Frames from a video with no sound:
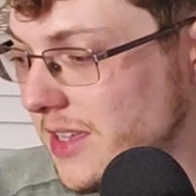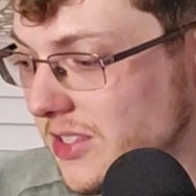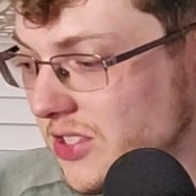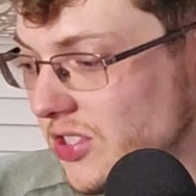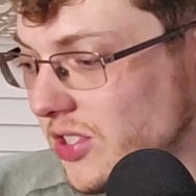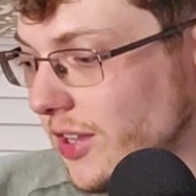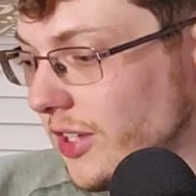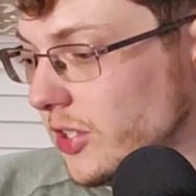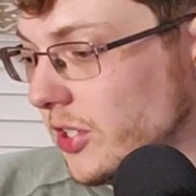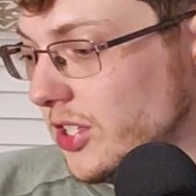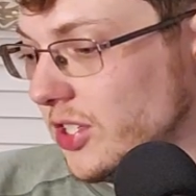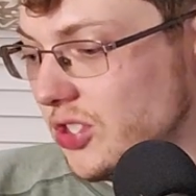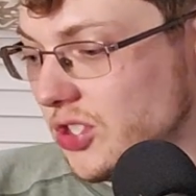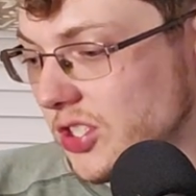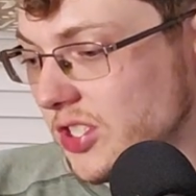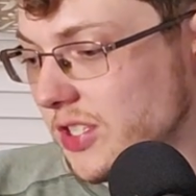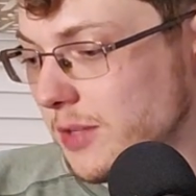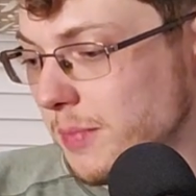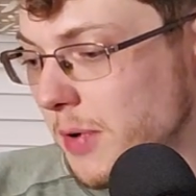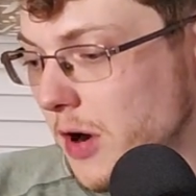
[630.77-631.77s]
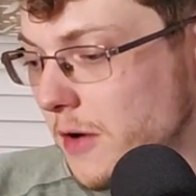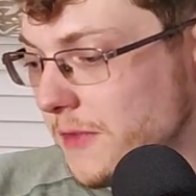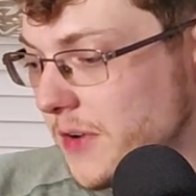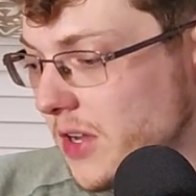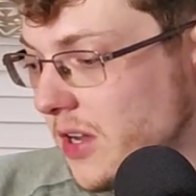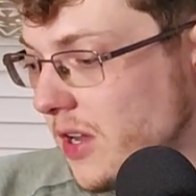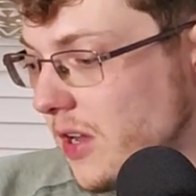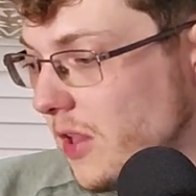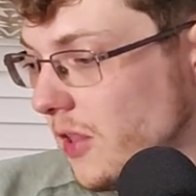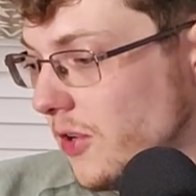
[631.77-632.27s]
It's literally just the
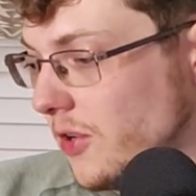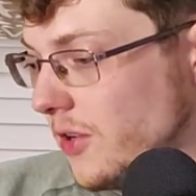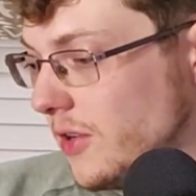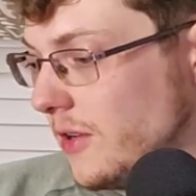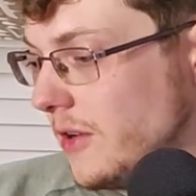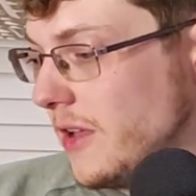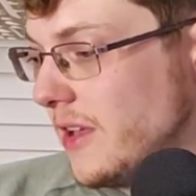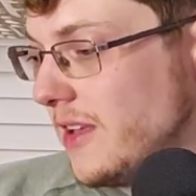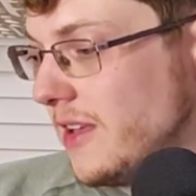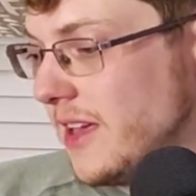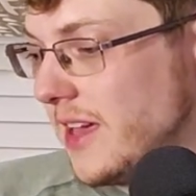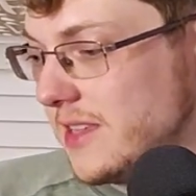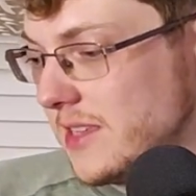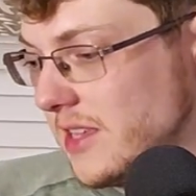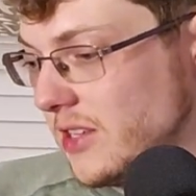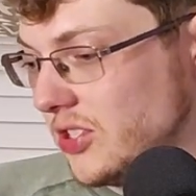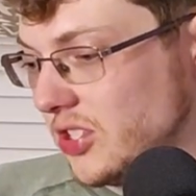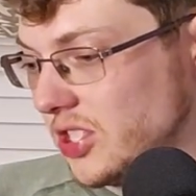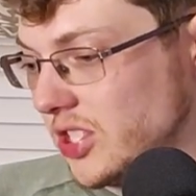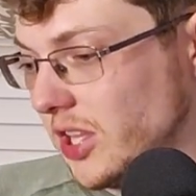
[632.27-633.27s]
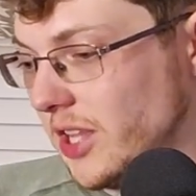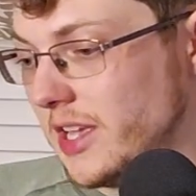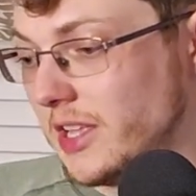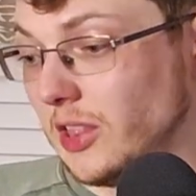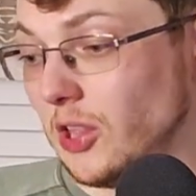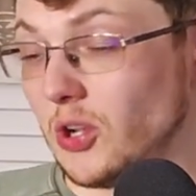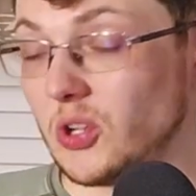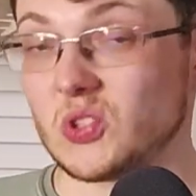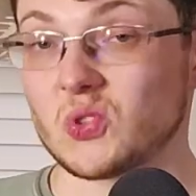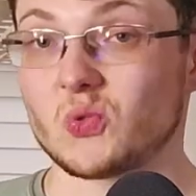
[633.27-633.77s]
perfect color.
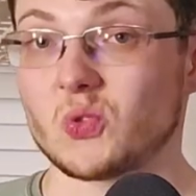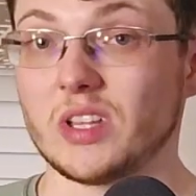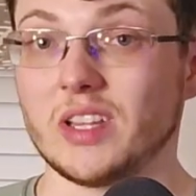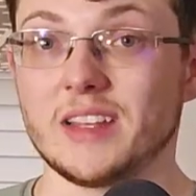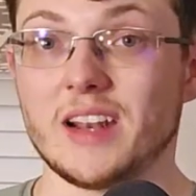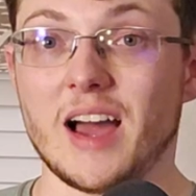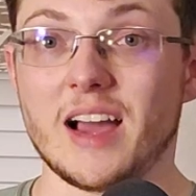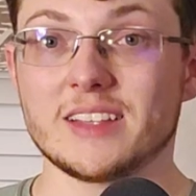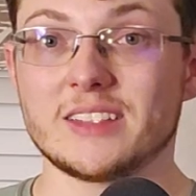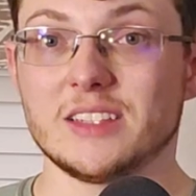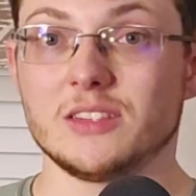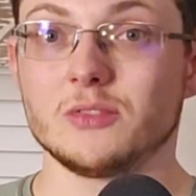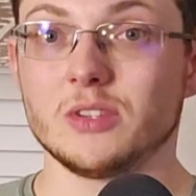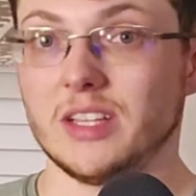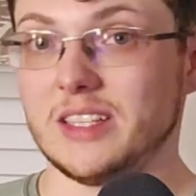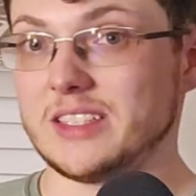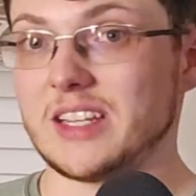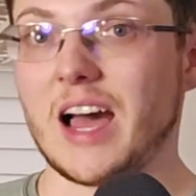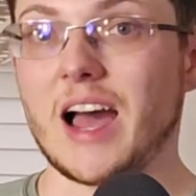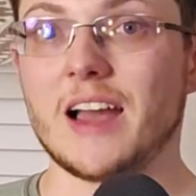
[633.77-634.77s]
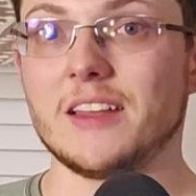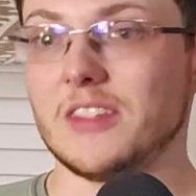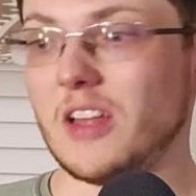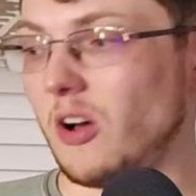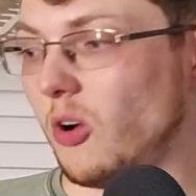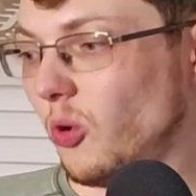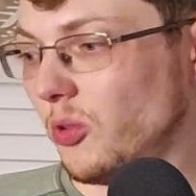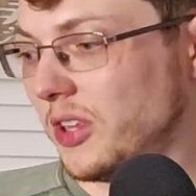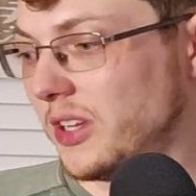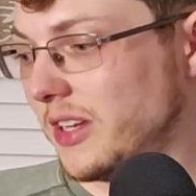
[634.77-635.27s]
It looks really nice. It really tied
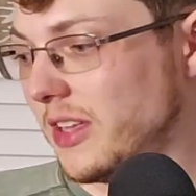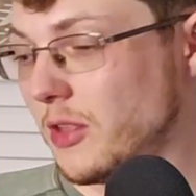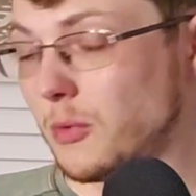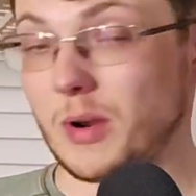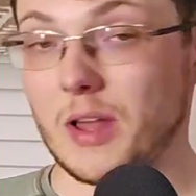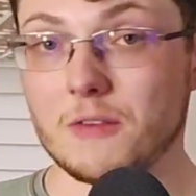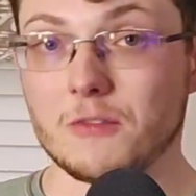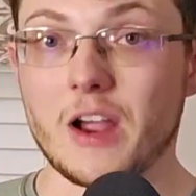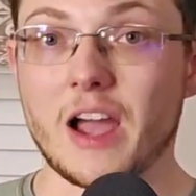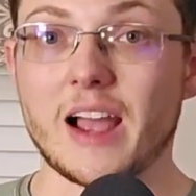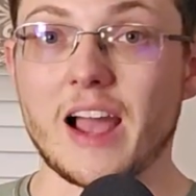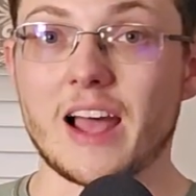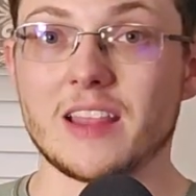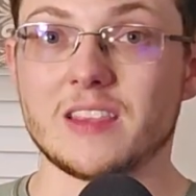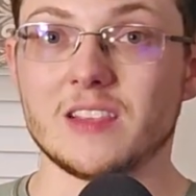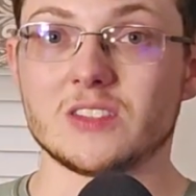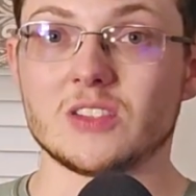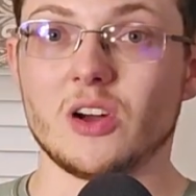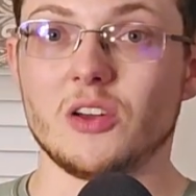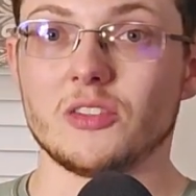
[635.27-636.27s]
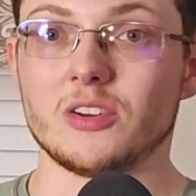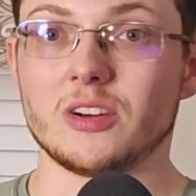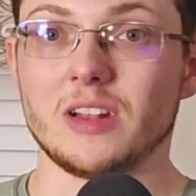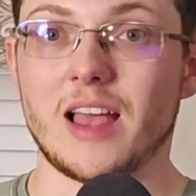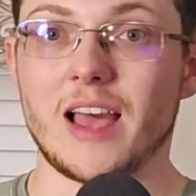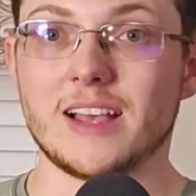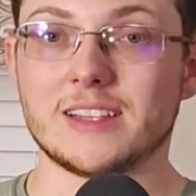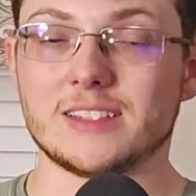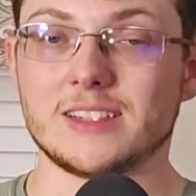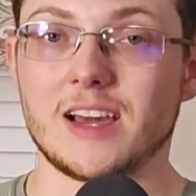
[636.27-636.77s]
the whole thing together. Whenever I got this on there
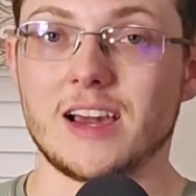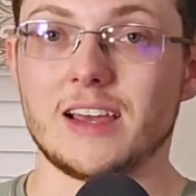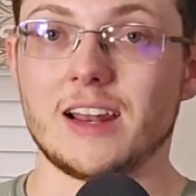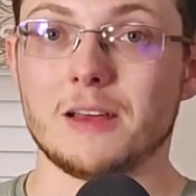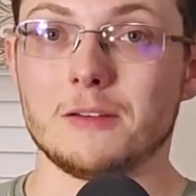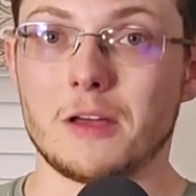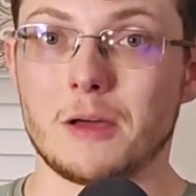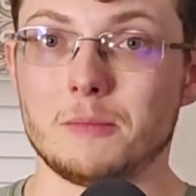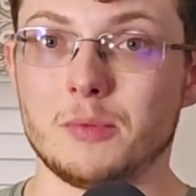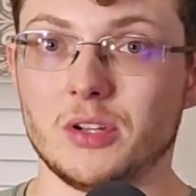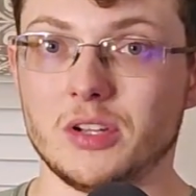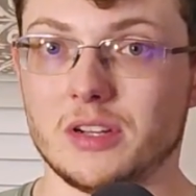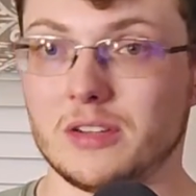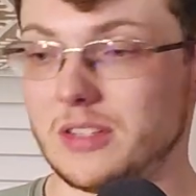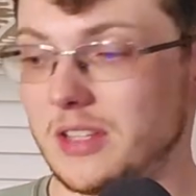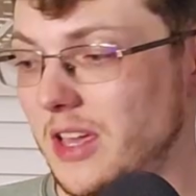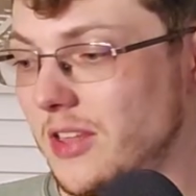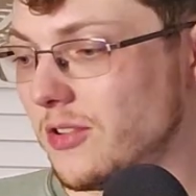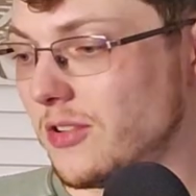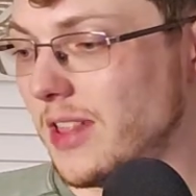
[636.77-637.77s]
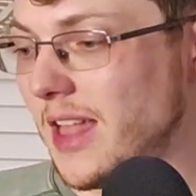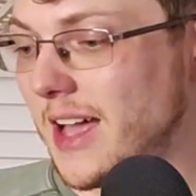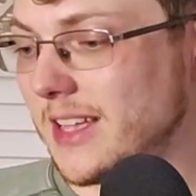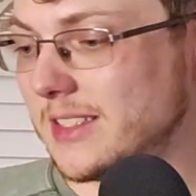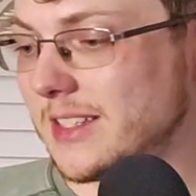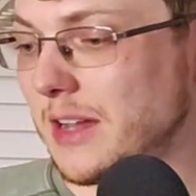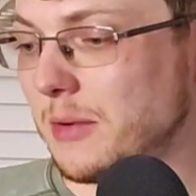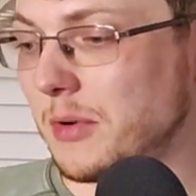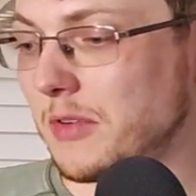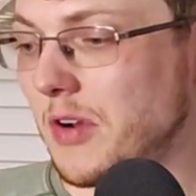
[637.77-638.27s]
last night, I put it together
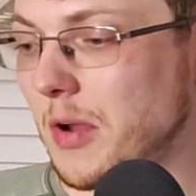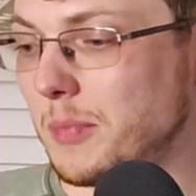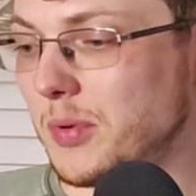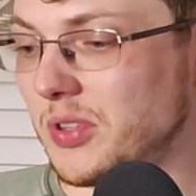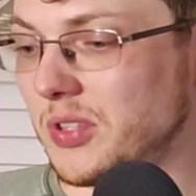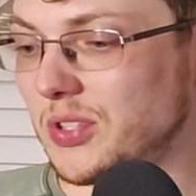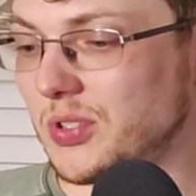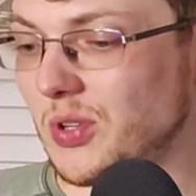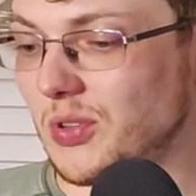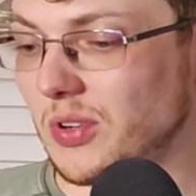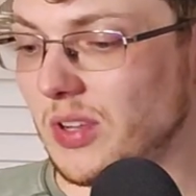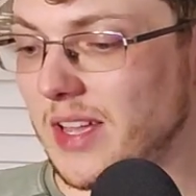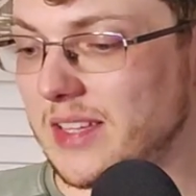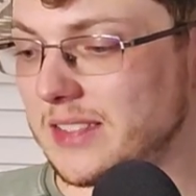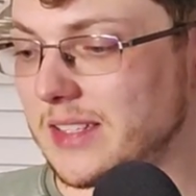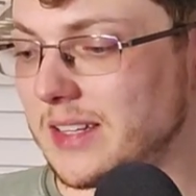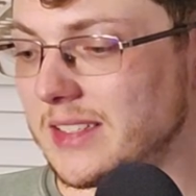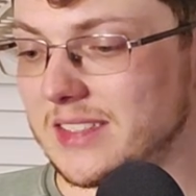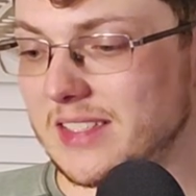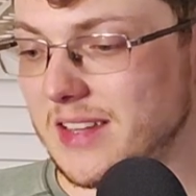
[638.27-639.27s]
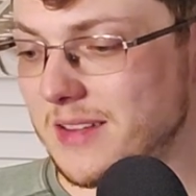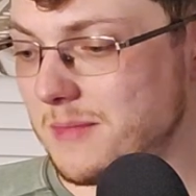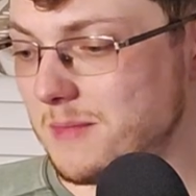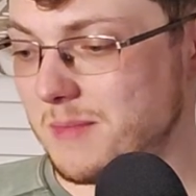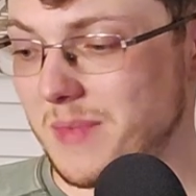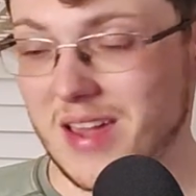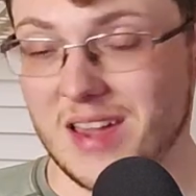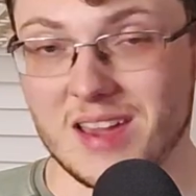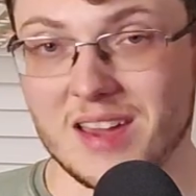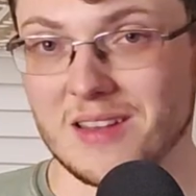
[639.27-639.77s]
last night. Whenever I put this on there last night, I was like,
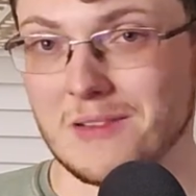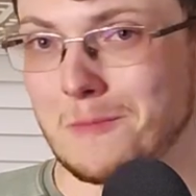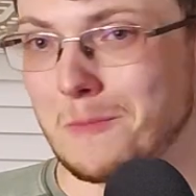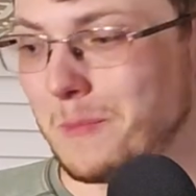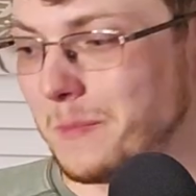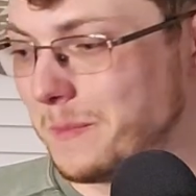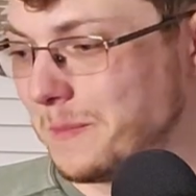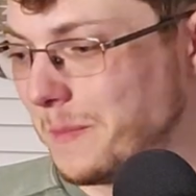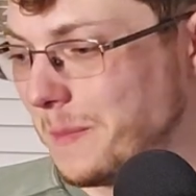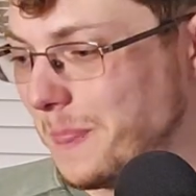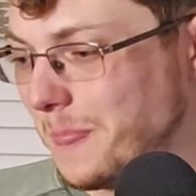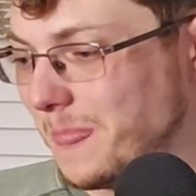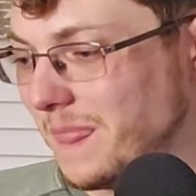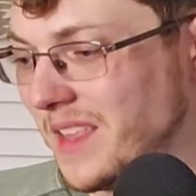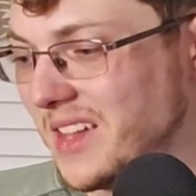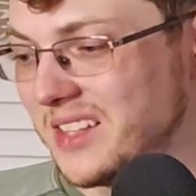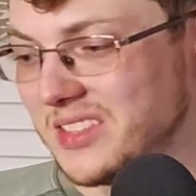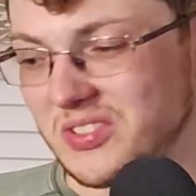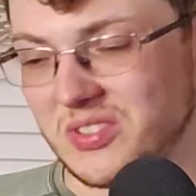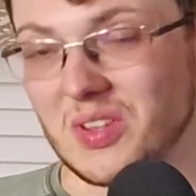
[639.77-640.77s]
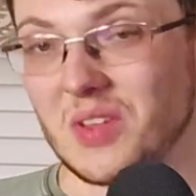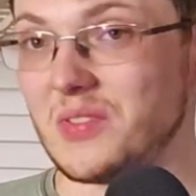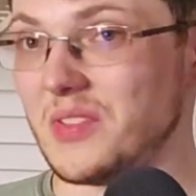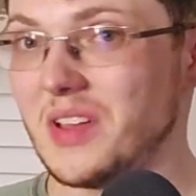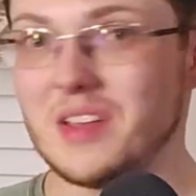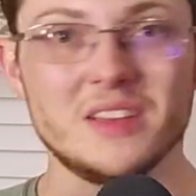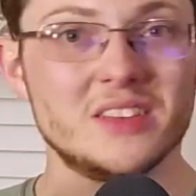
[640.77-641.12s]
man,